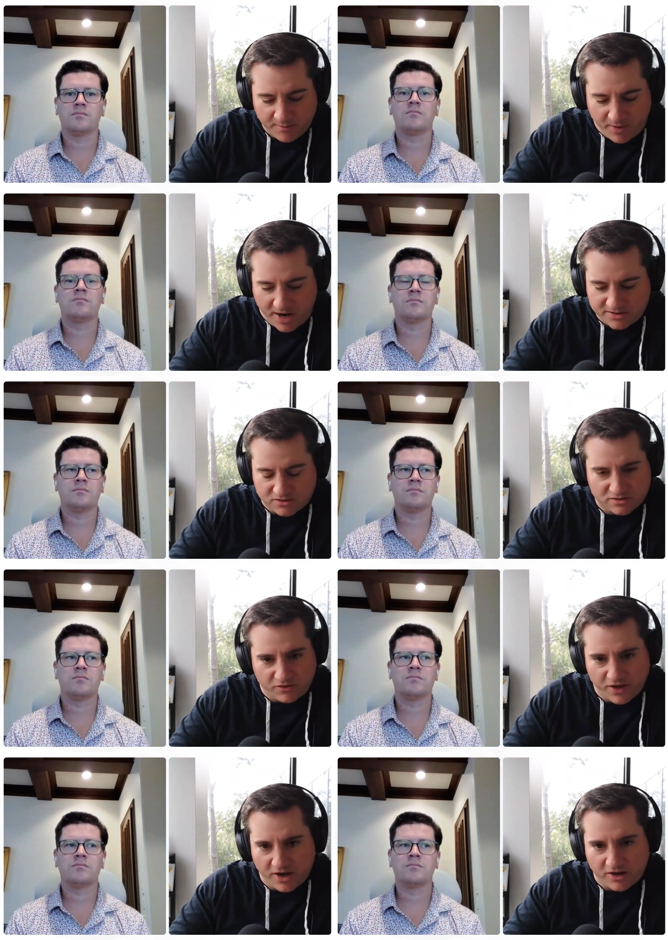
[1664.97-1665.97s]
Speaker 1: bonds are still
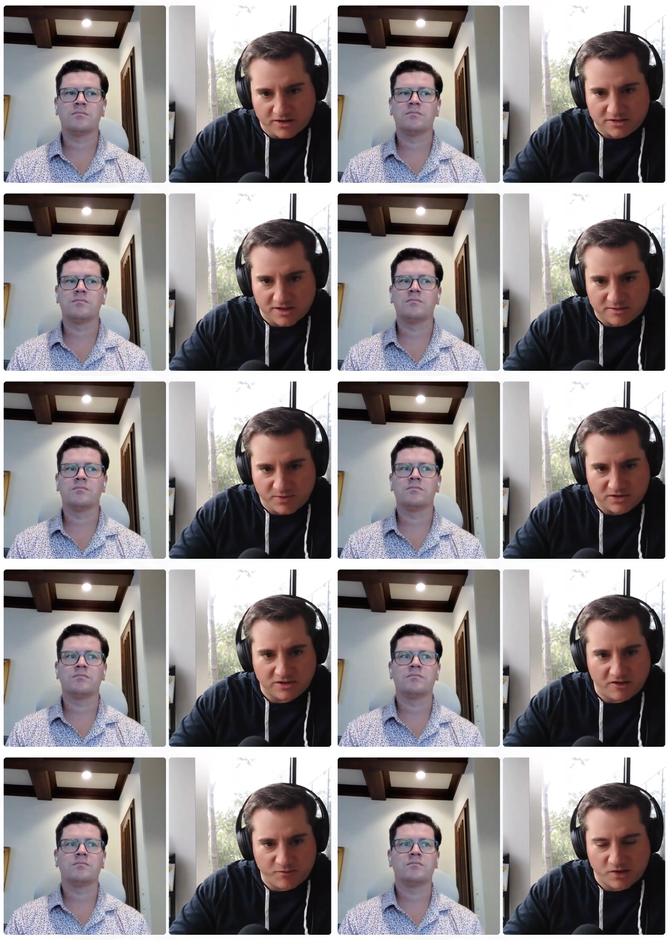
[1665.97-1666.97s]
there. It's it's been
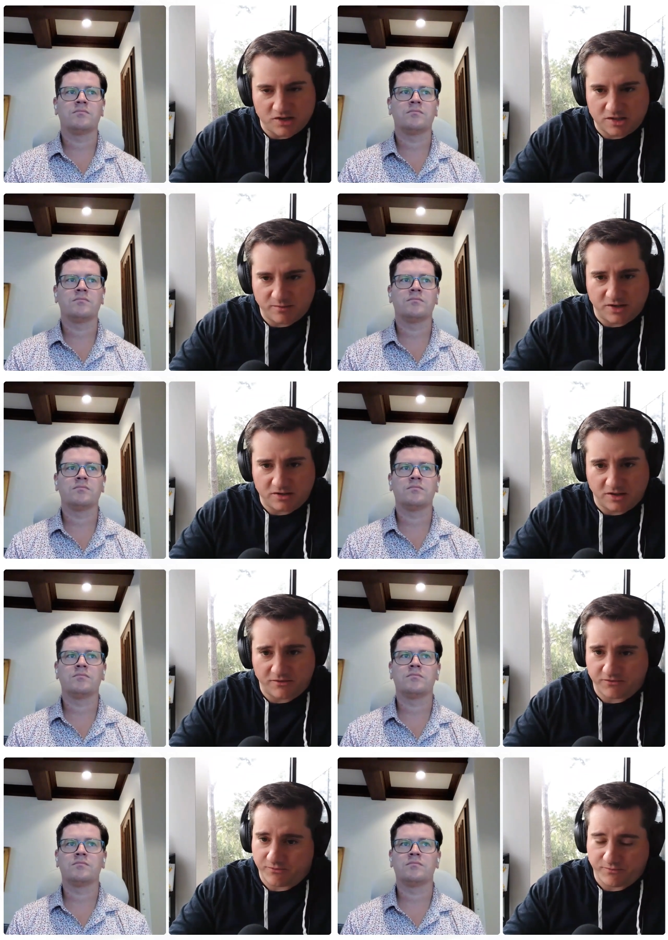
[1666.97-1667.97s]
tough because it's been a
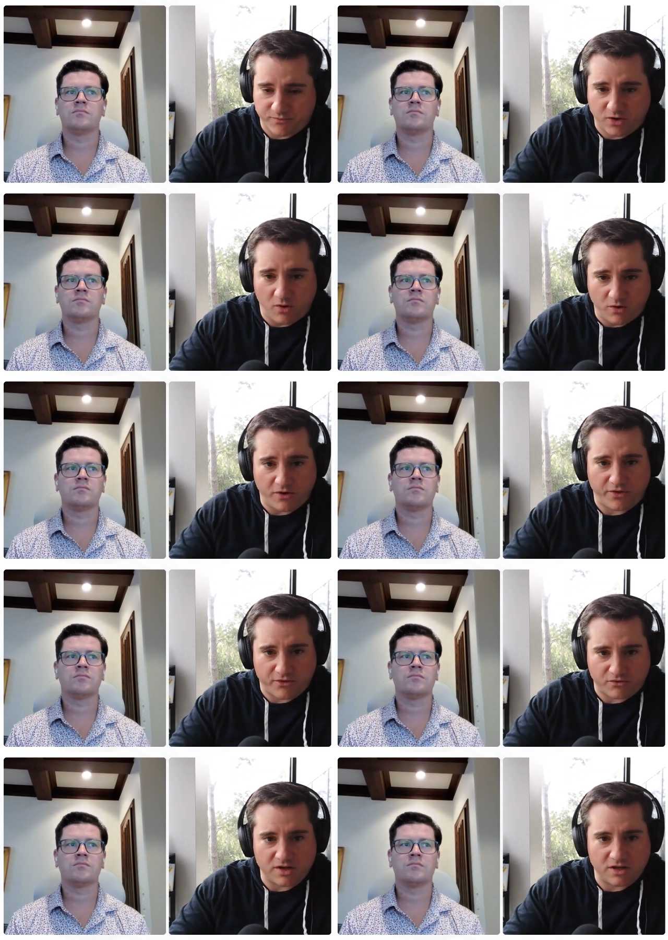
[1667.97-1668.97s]
tough going on
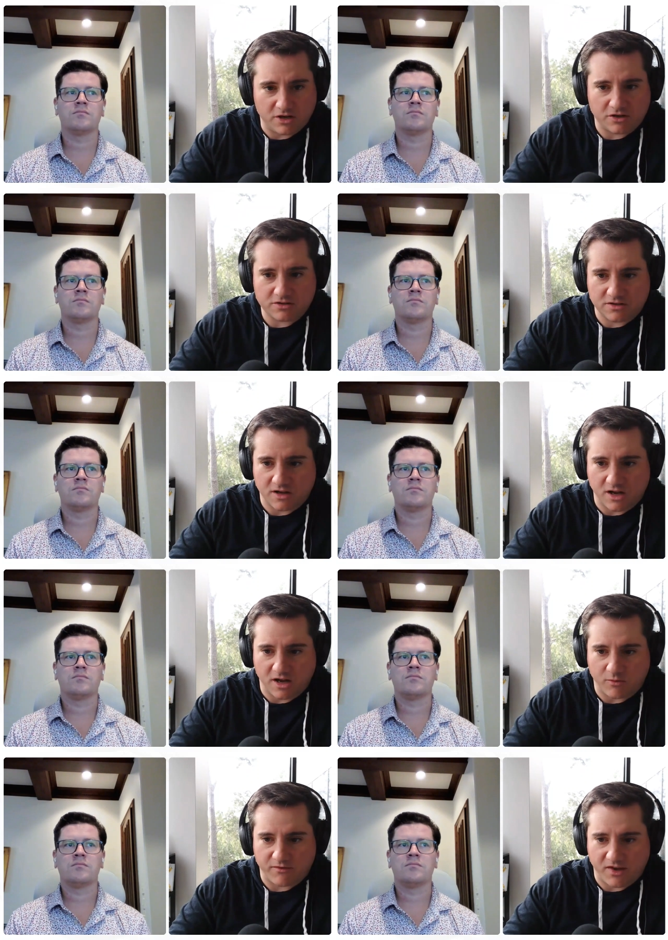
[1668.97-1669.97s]
three years uh,
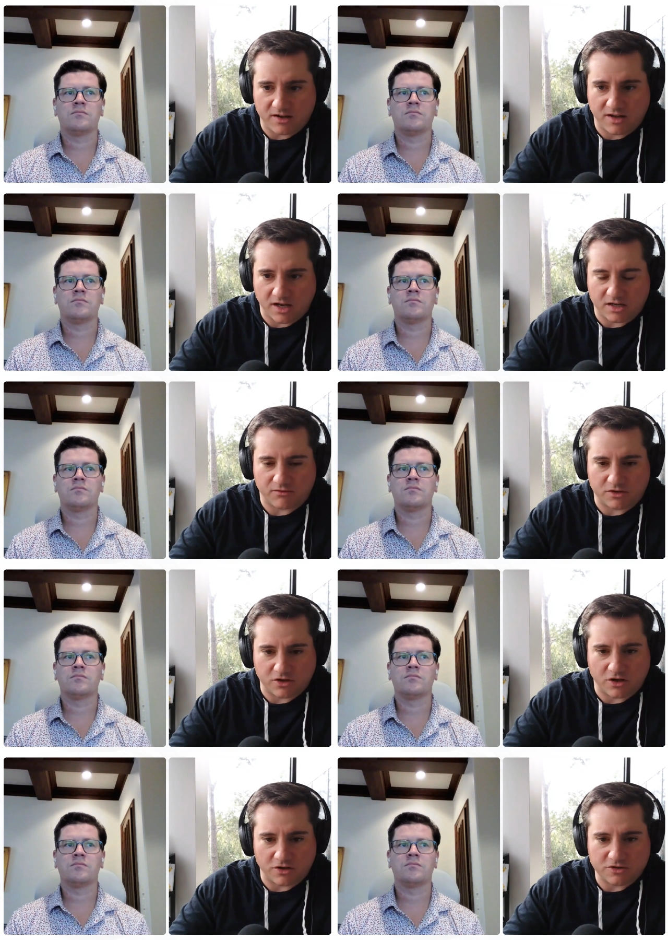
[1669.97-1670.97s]
where we've had negative
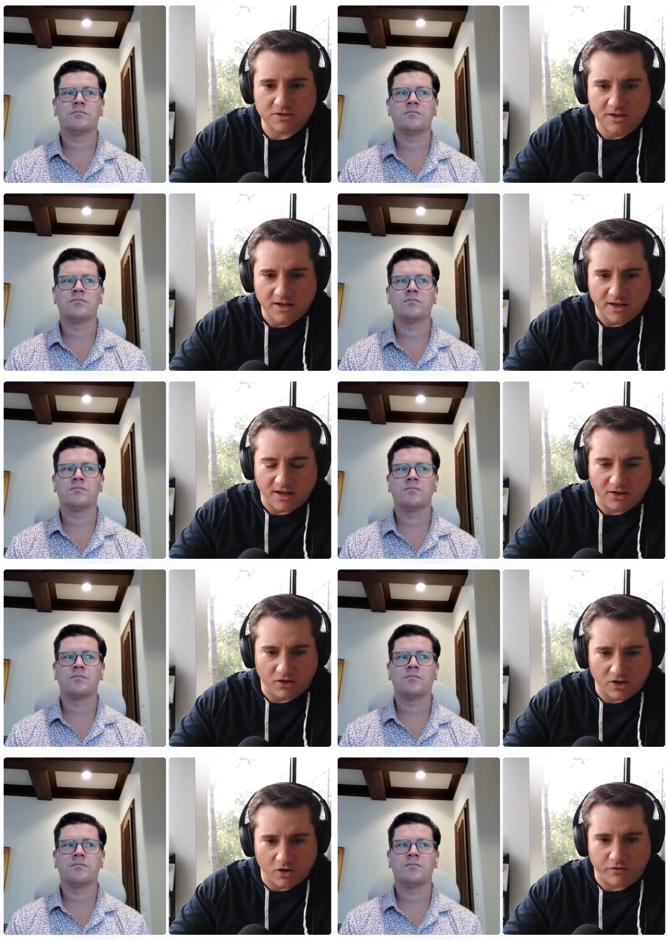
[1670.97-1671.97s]
returns. And
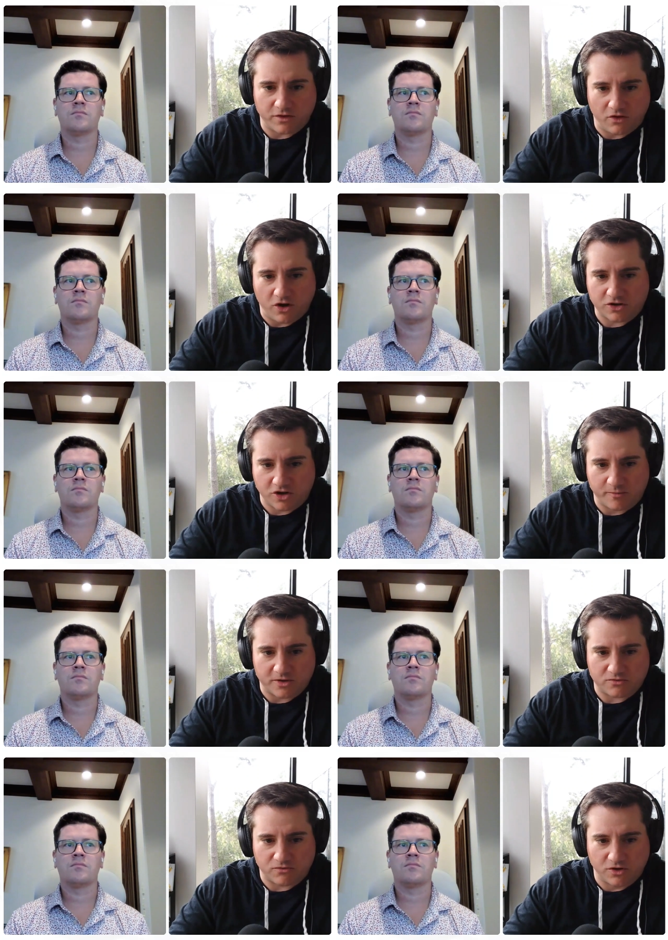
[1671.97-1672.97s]
looking over the long term,
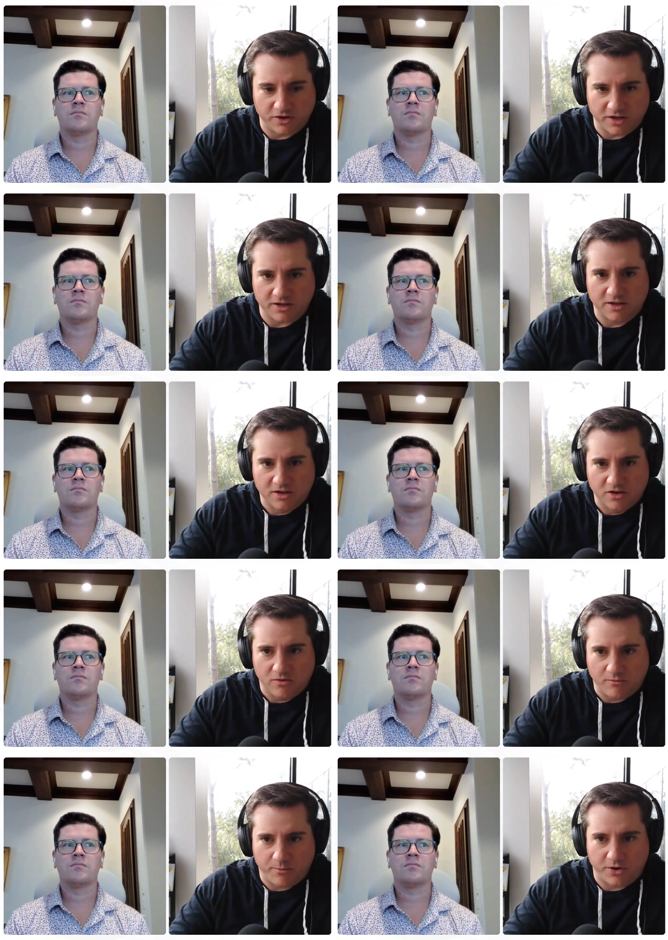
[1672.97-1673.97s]
it's really
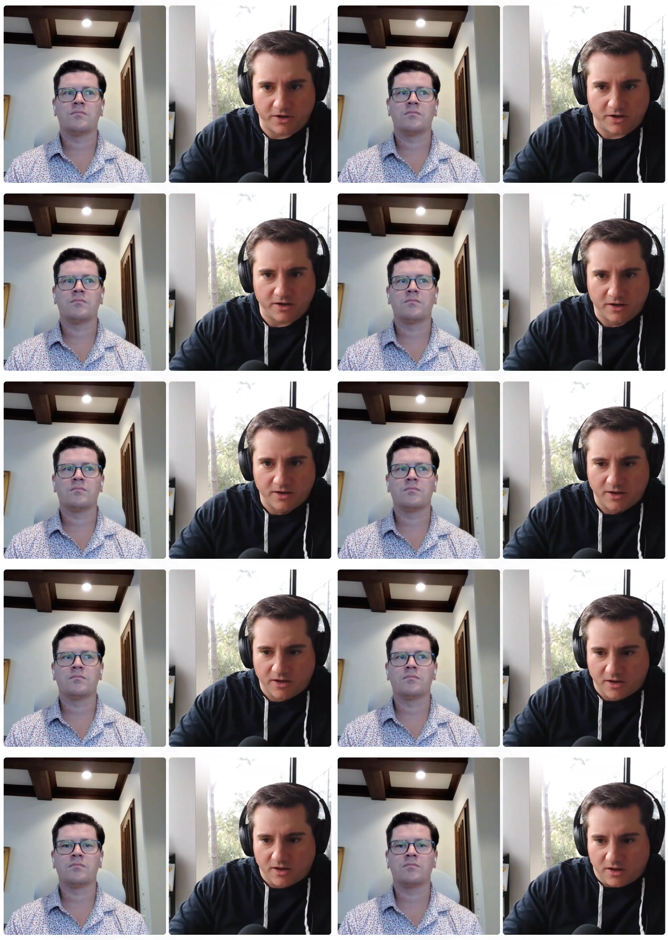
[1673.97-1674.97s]
put a
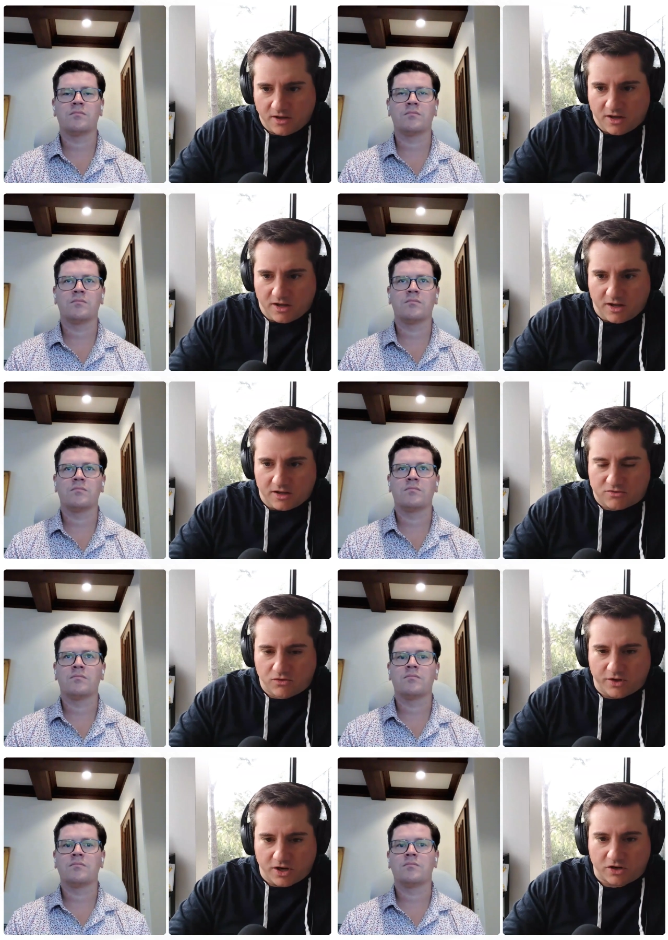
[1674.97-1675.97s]
it's
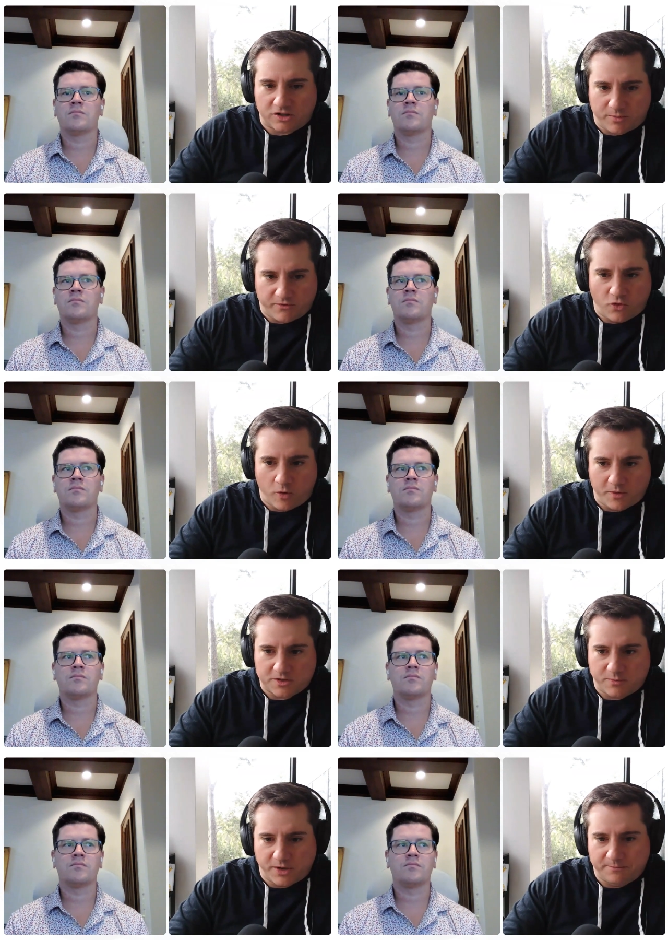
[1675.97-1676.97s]
really hurt the
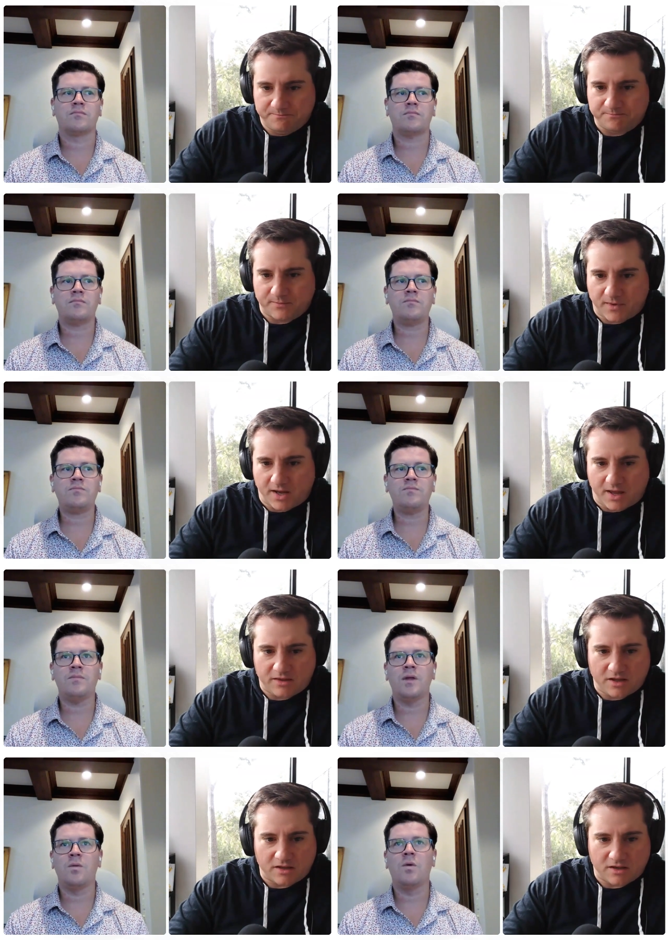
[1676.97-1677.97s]
performance. But I, I
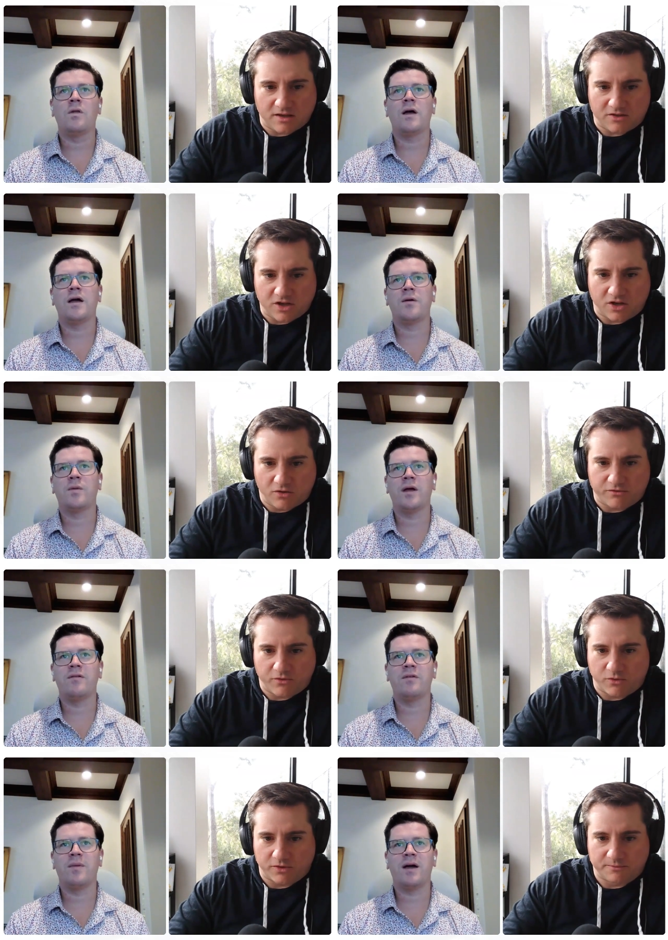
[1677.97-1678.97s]
think well that and we
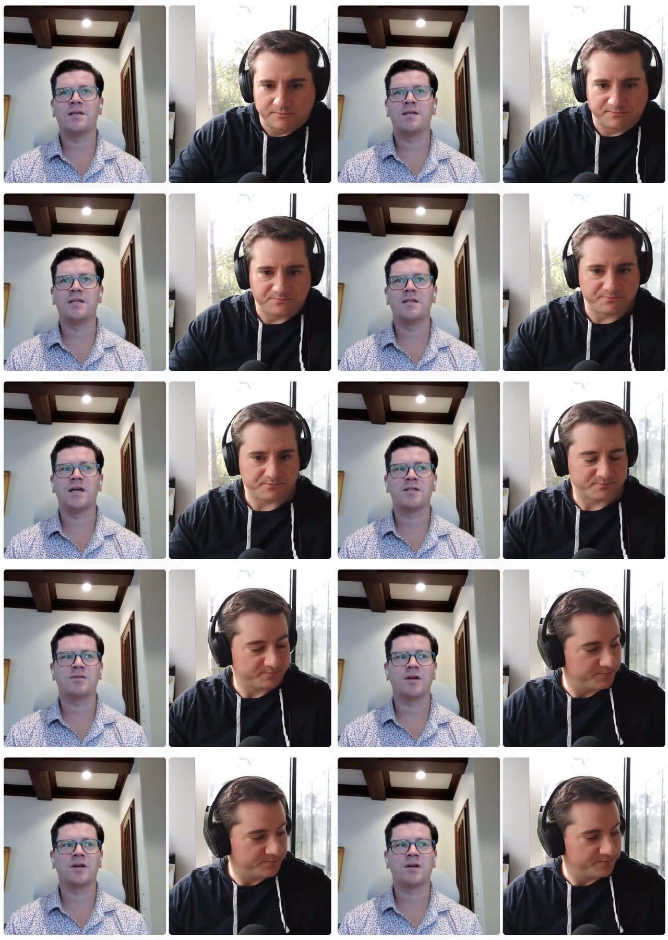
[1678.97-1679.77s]
have
Speaker 2: the magazine test,